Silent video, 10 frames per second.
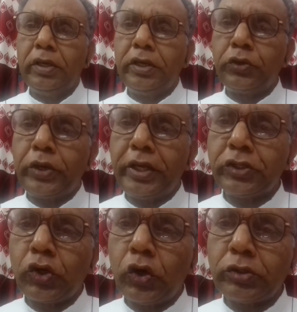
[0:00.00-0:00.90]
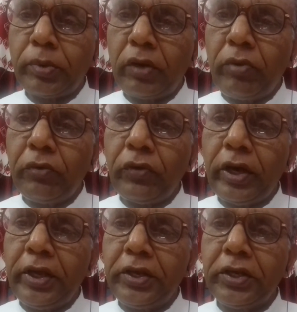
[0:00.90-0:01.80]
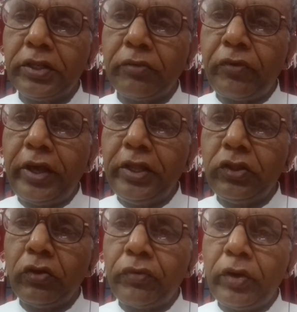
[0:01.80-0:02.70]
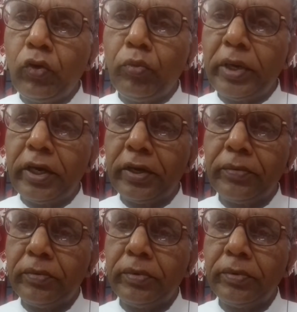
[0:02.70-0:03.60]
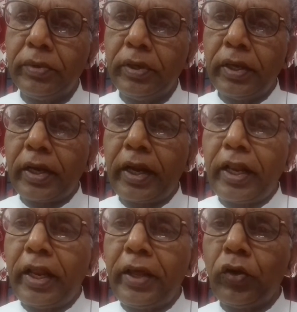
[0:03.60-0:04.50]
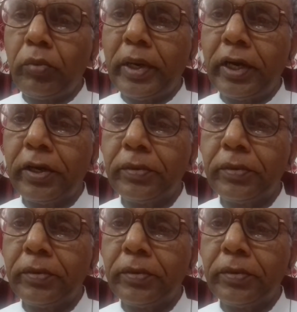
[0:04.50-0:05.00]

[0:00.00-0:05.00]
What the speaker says: In today's gospel, we find the faith of a woman, a Canonite woman.